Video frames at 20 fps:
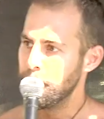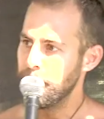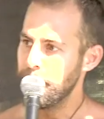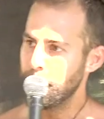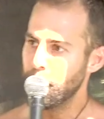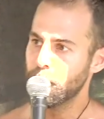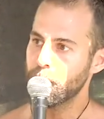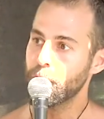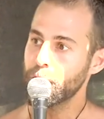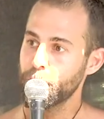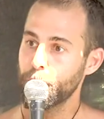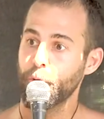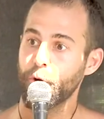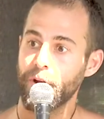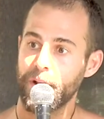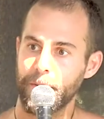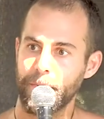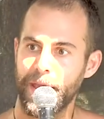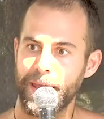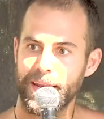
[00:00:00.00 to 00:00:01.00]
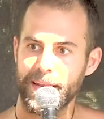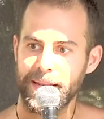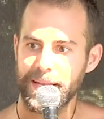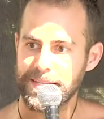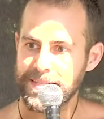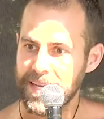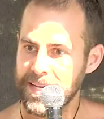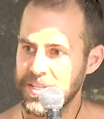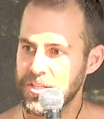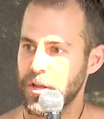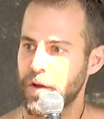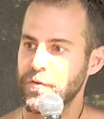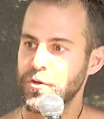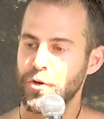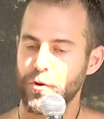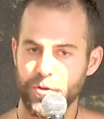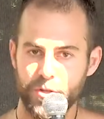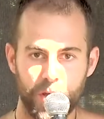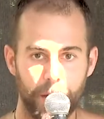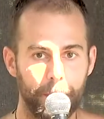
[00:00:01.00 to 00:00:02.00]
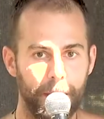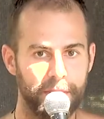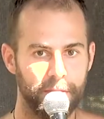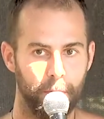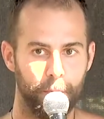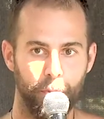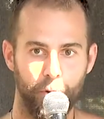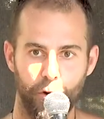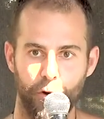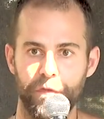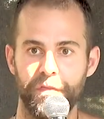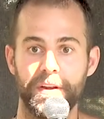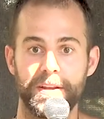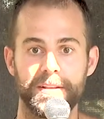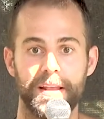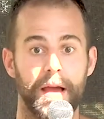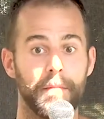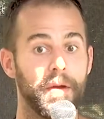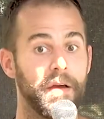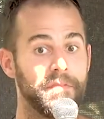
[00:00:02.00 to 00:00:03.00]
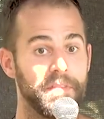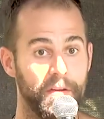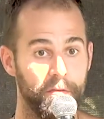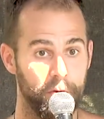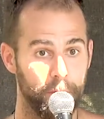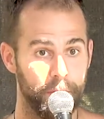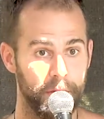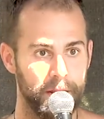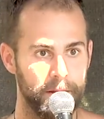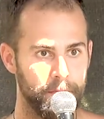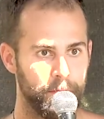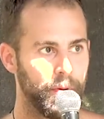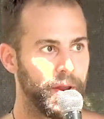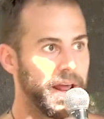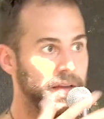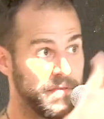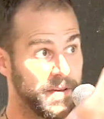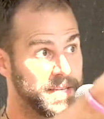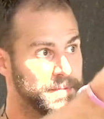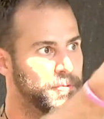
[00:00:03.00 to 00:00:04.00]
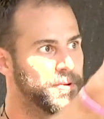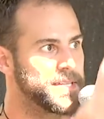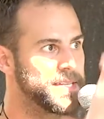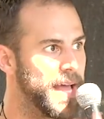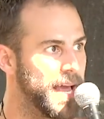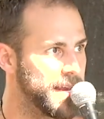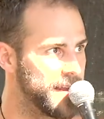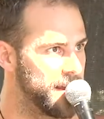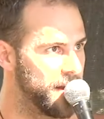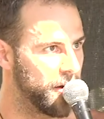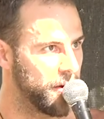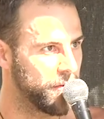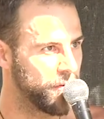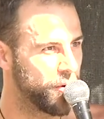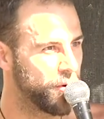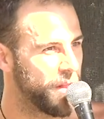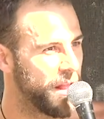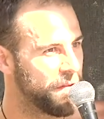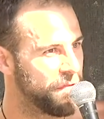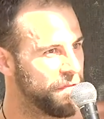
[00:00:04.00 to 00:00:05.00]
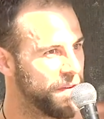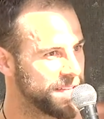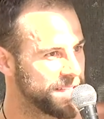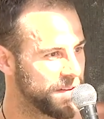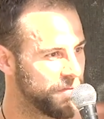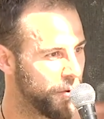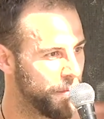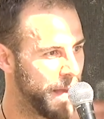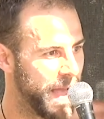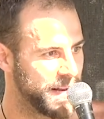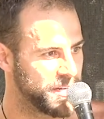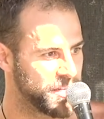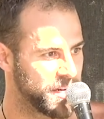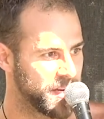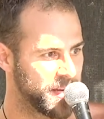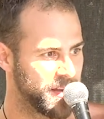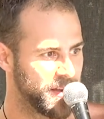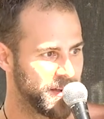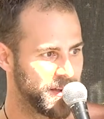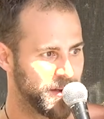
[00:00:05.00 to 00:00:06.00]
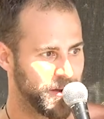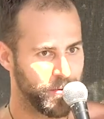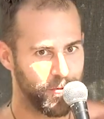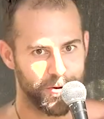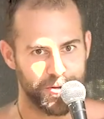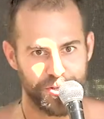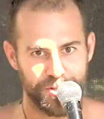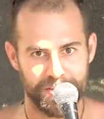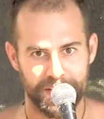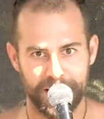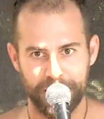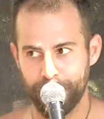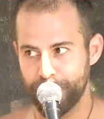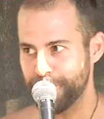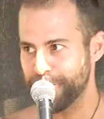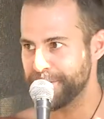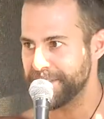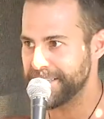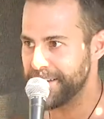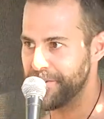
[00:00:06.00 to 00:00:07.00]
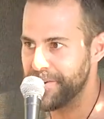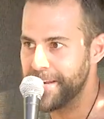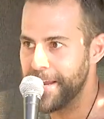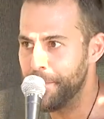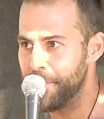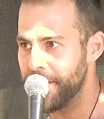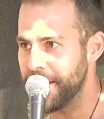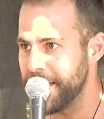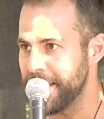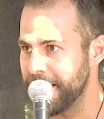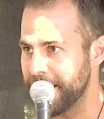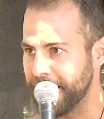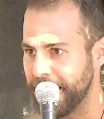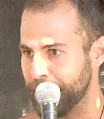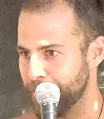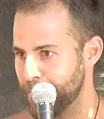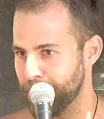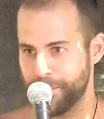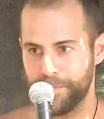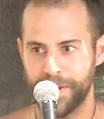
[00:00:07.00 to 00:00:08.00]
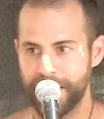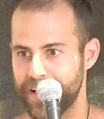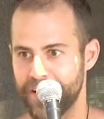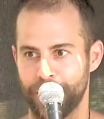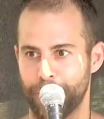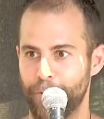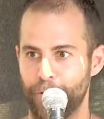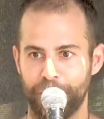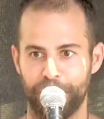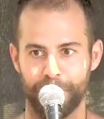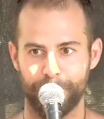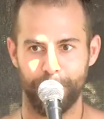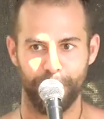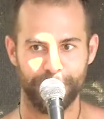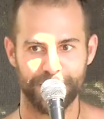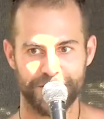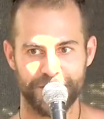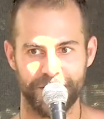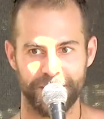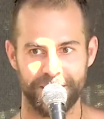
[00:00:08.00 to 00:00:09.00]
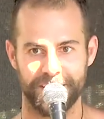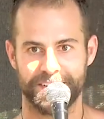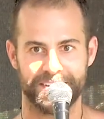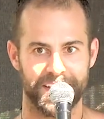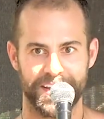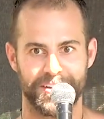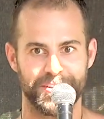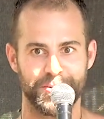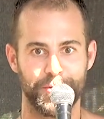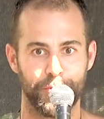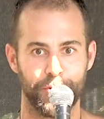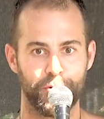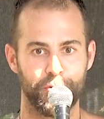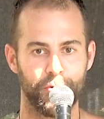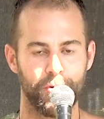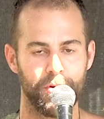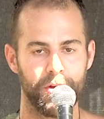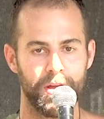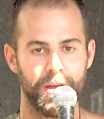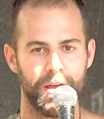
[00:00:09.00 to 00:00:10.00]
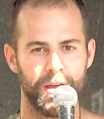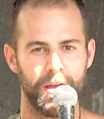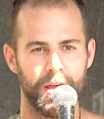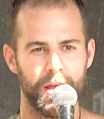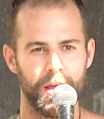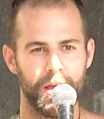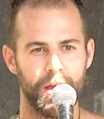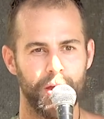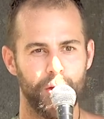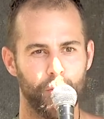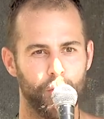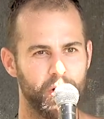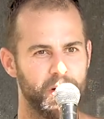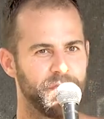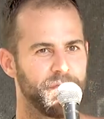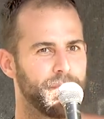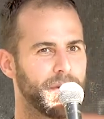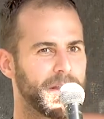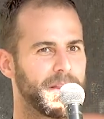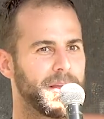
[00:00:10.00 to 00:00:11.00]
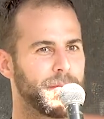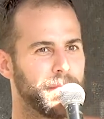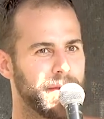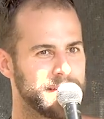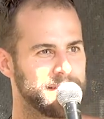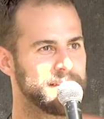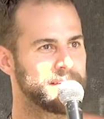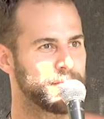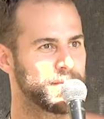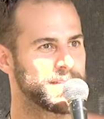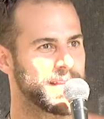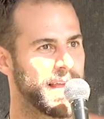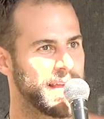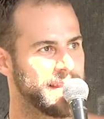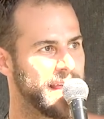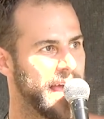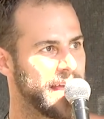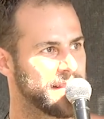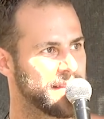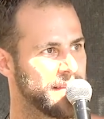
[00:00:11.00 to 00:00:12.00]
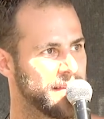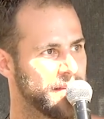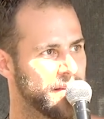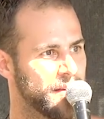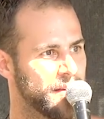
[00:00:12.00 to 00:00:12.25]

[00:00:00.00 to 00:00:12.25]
people go to Burning Man and they say stuff shows up at the perfect time. I've never been, but I've experienced that here. You know that festival magic? We're just like, oh, there's serendipity and I'm meeting the perfect person and it's like super cool. What if building business was like that?